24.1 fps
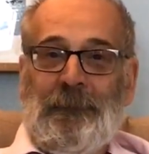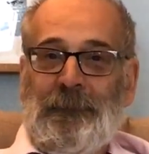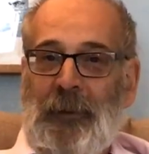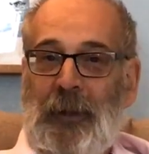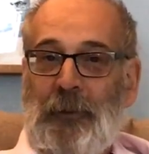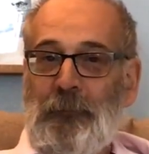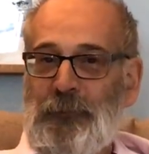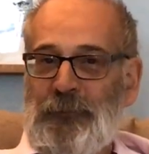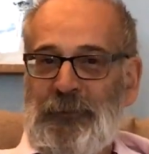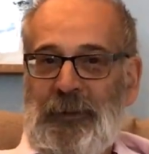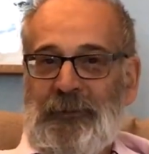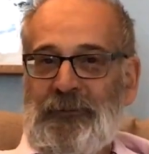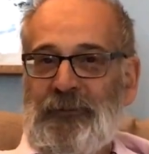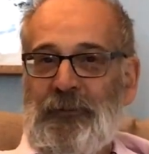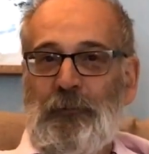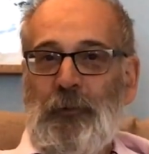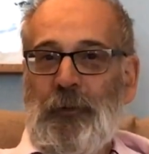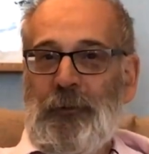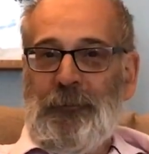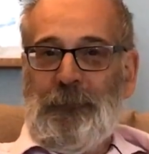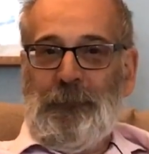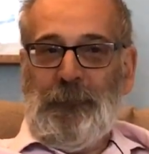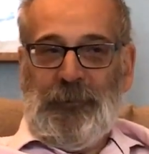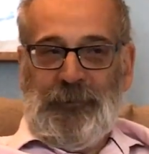I wasn't actually
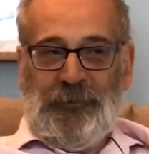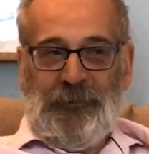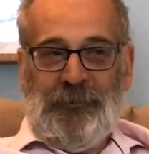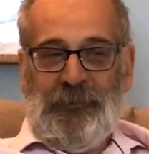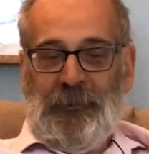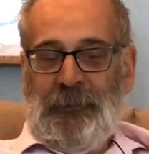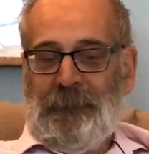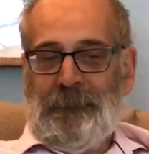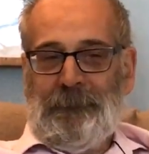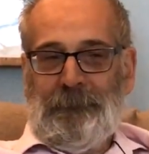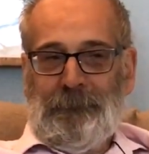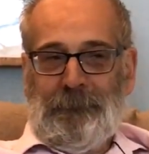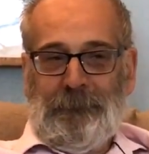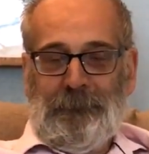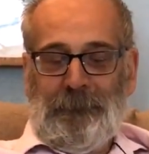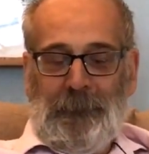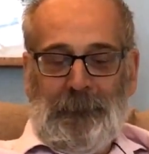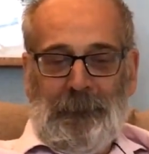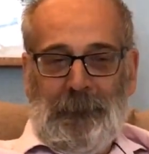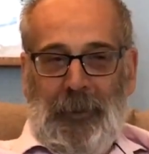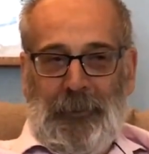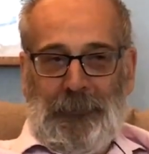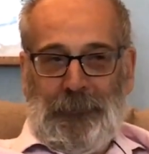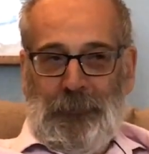one of them because
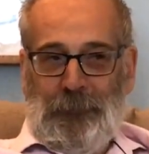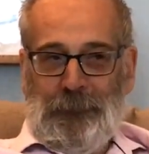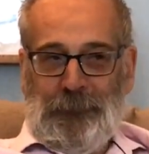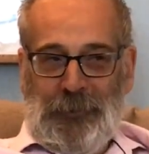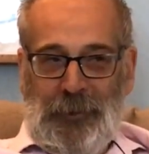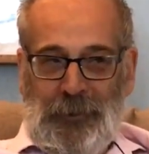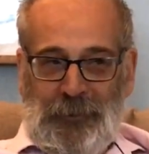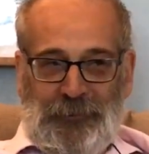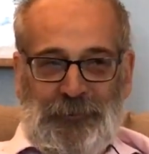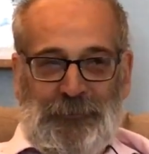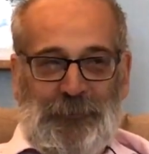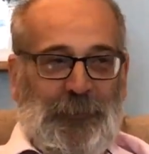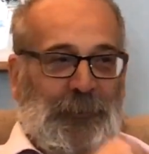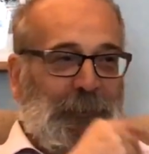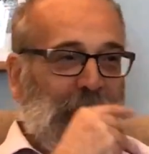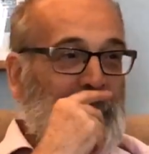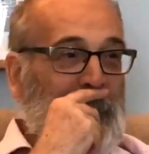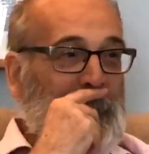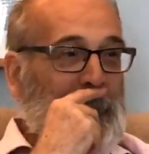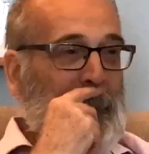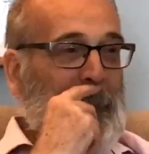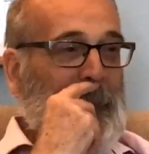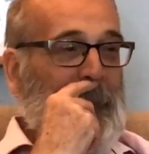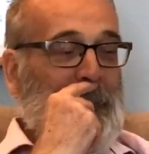I don't dance, but
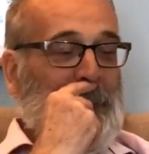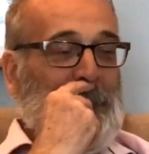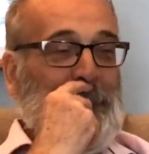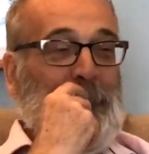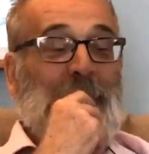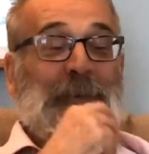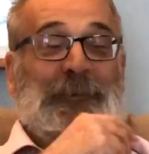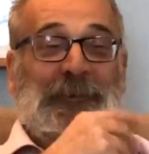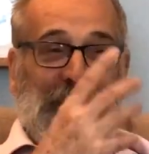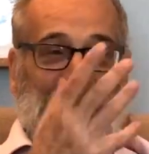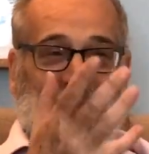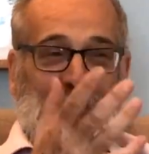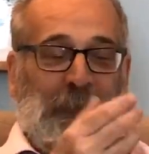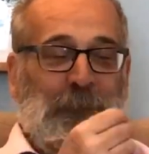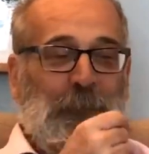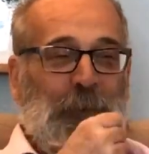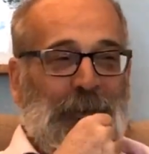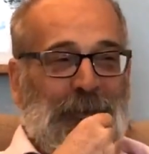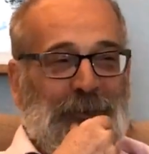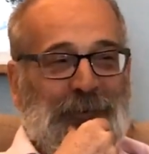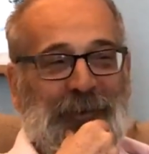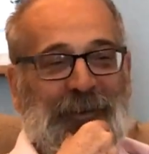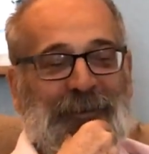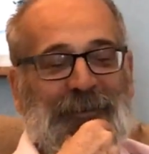that's because I'm
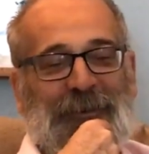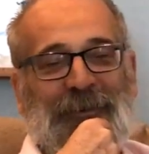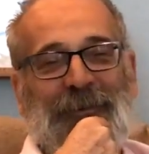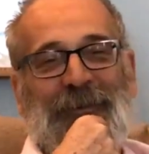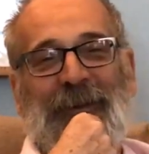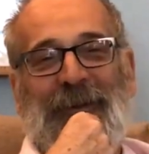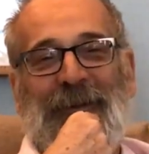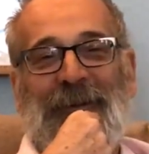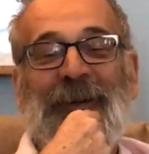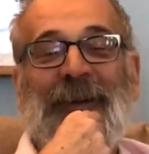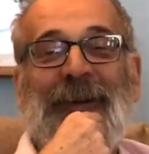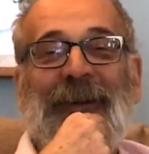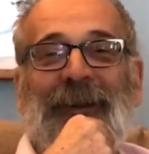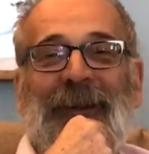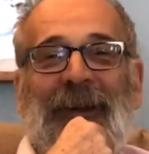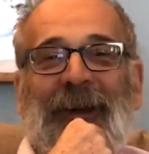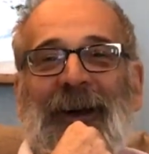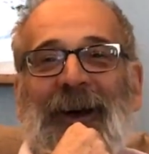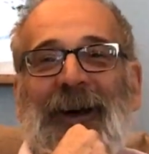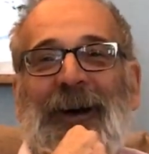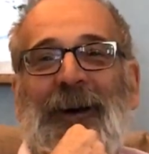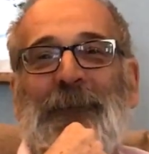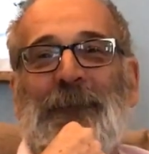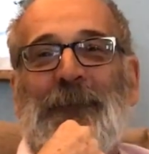Welsh, I don't know.
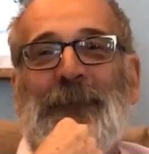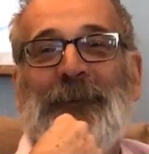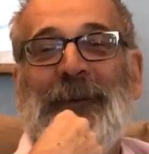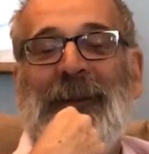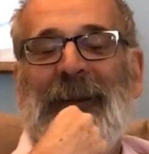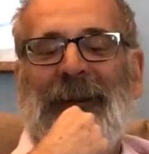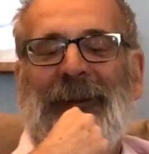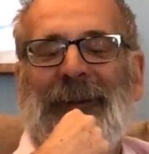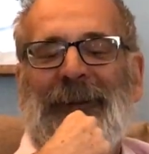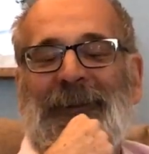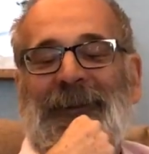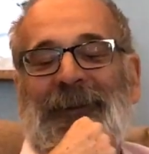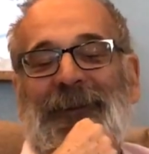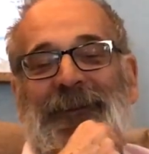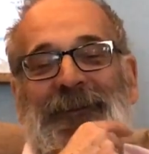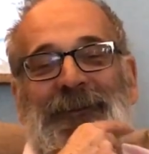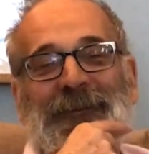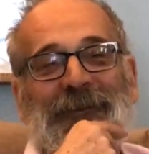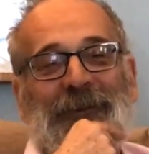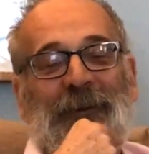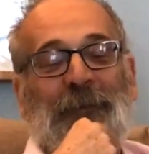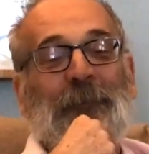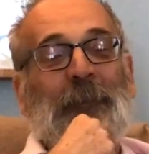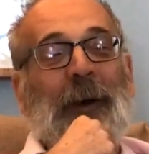Um,
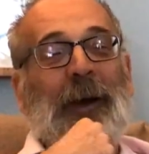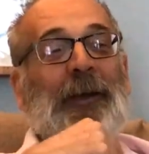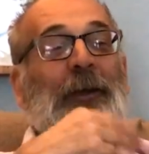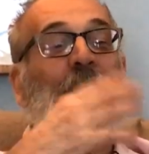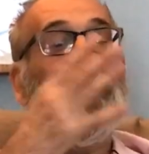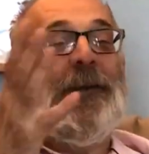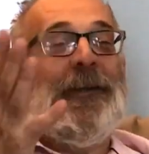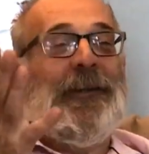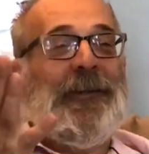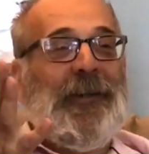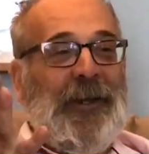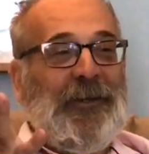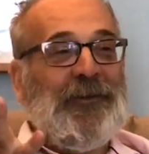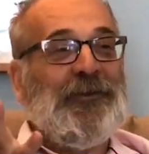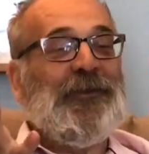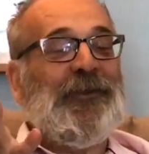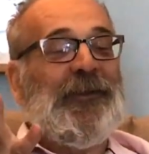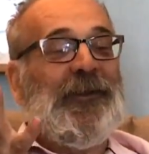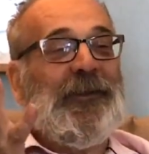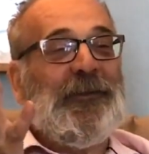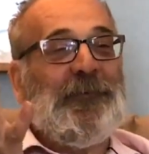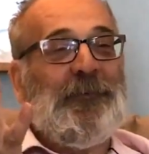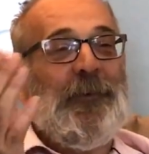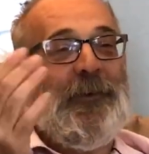so my only
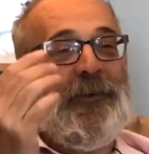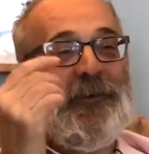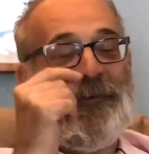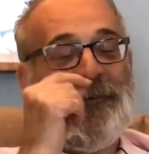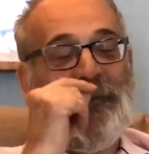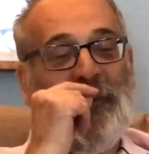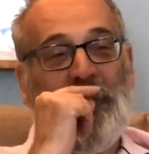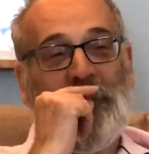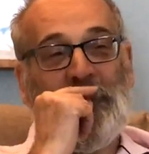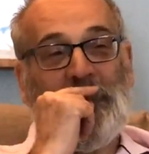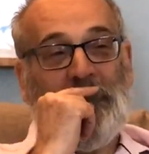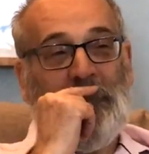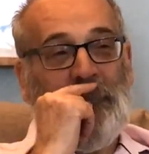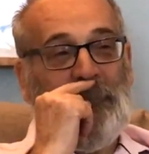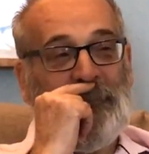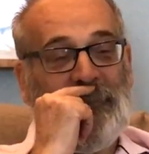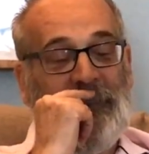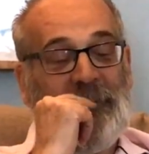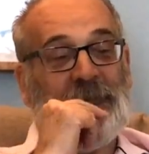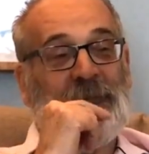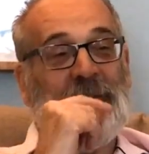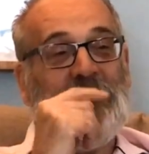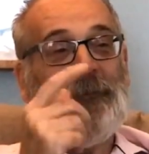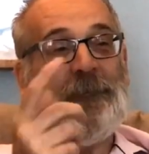dancing experience at Onllwyn was
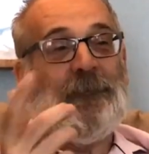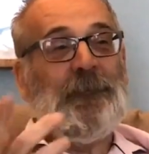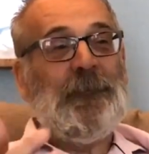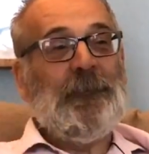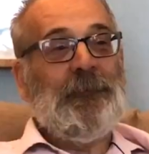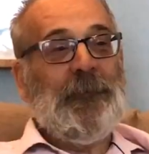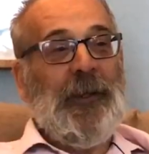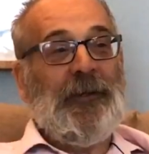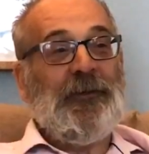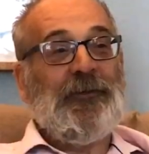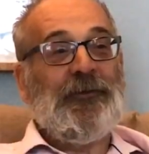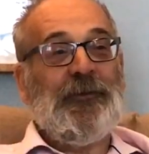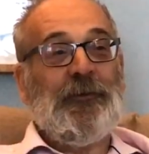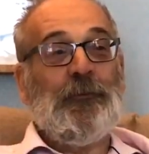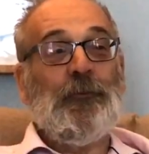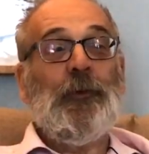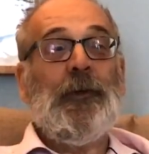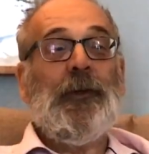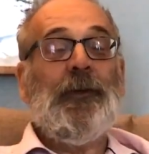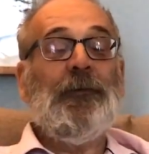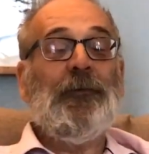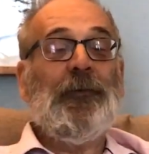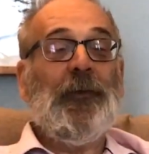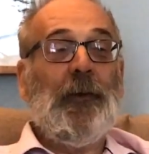actually dancing
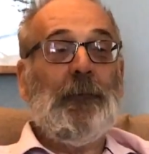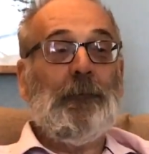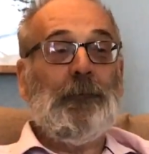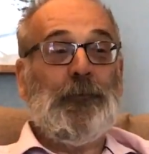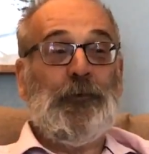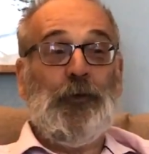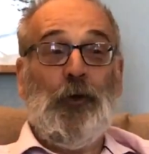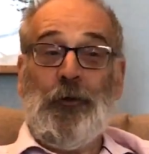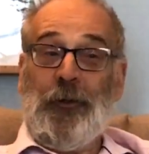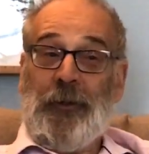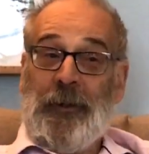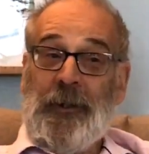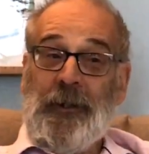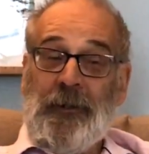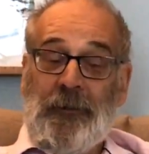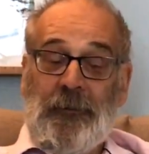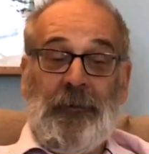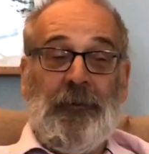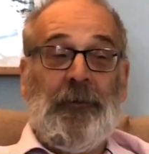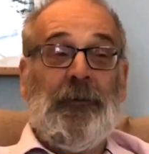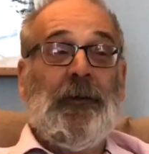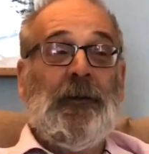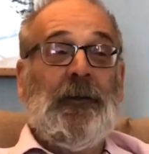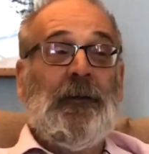with um, John
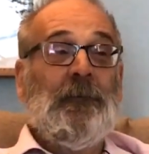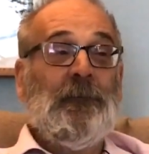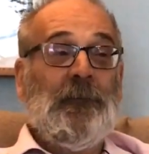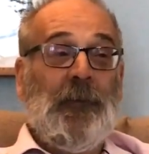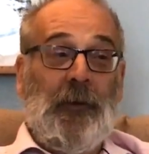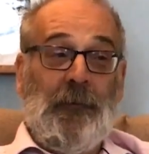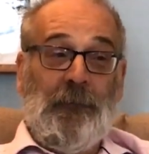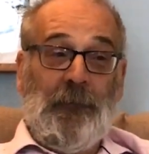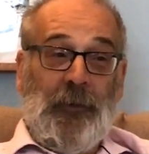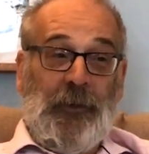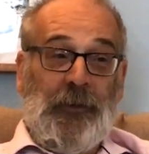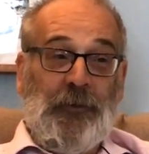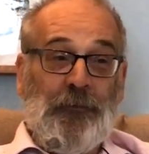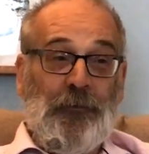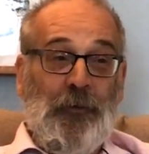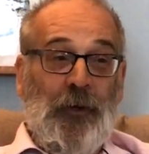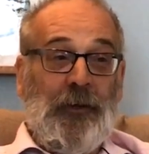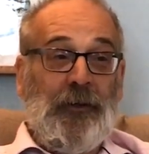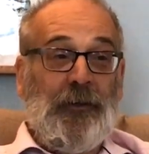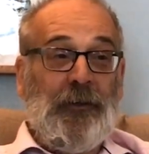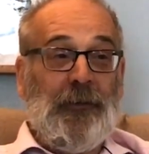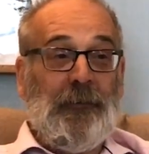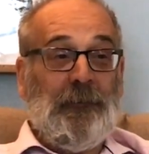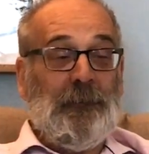Headon, very, very
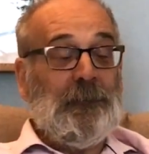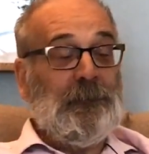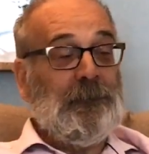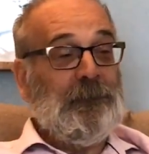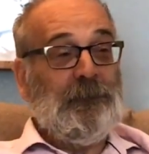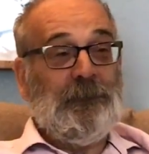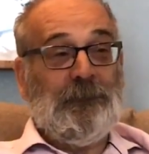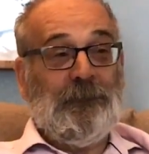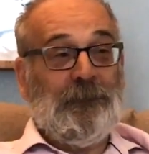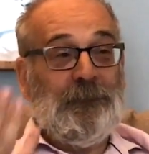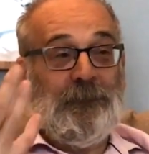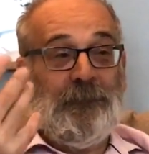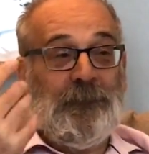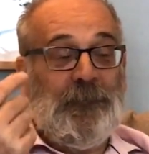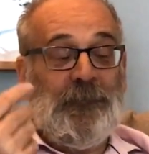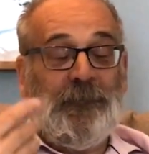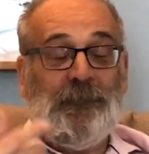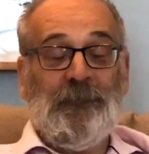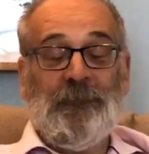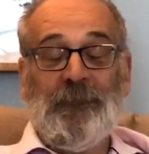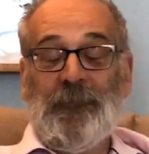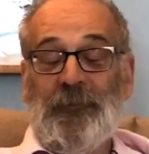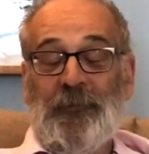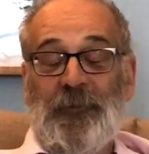drunk,
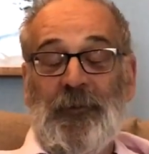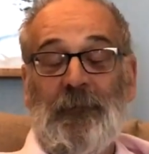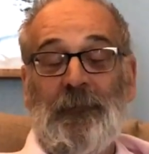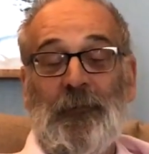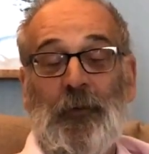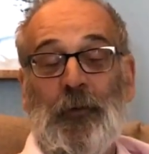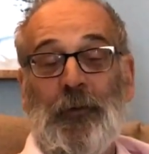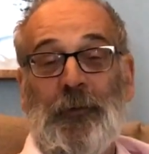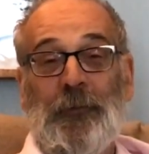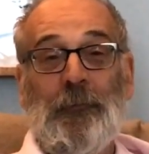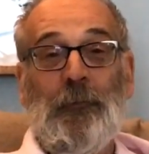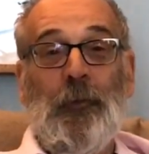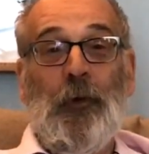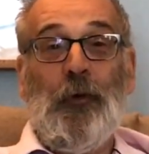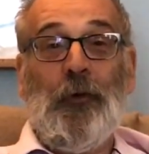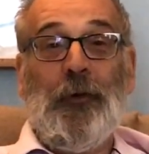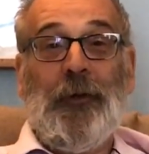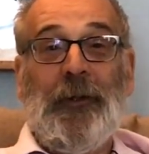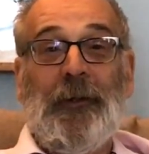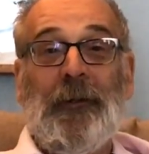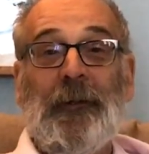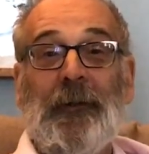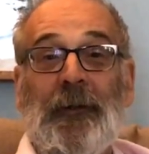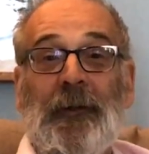three or four in the
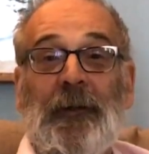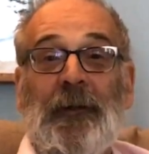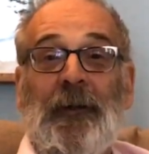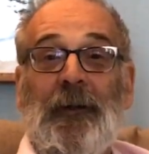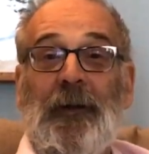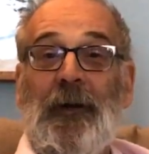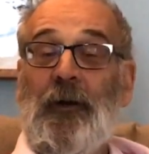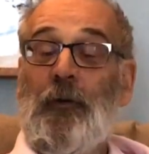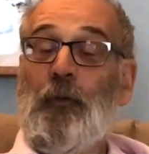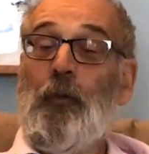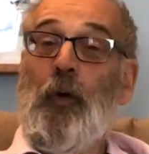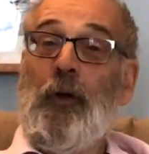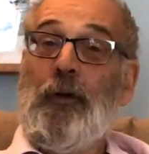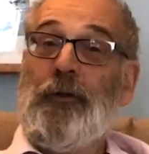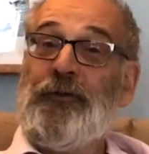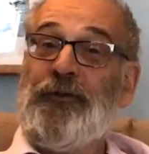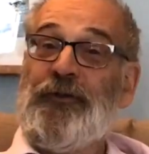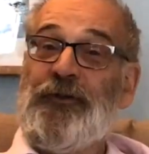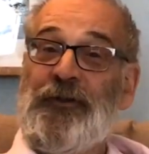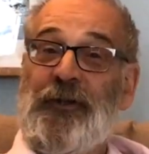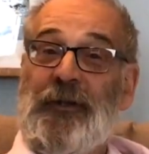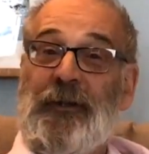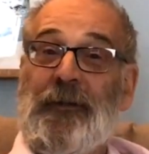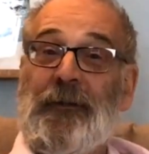morning, uh,
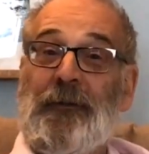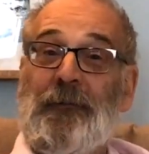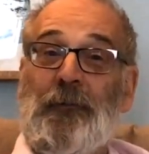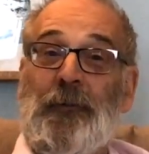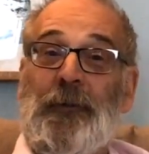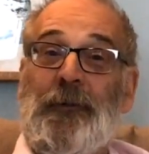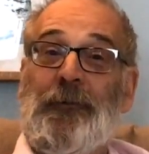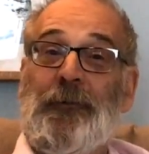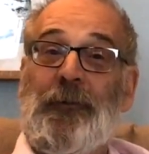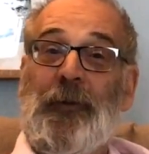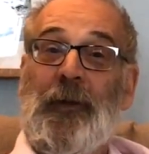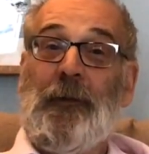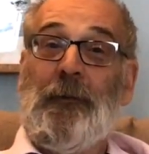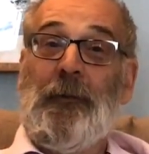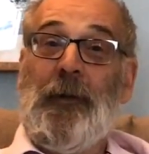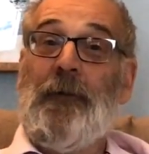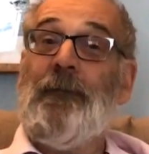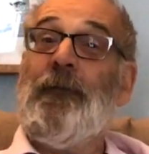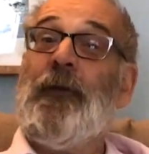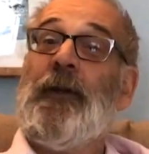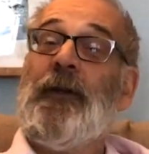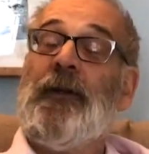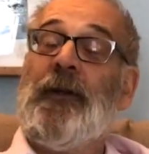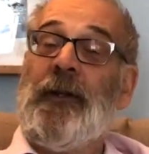waltzing with Hefina
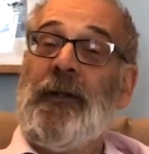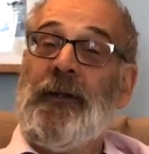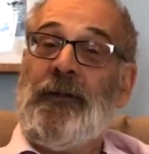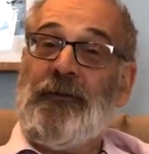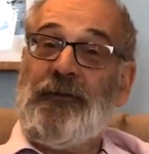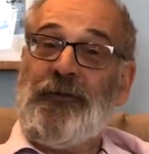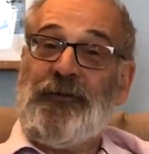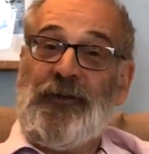uh, mm-hmm.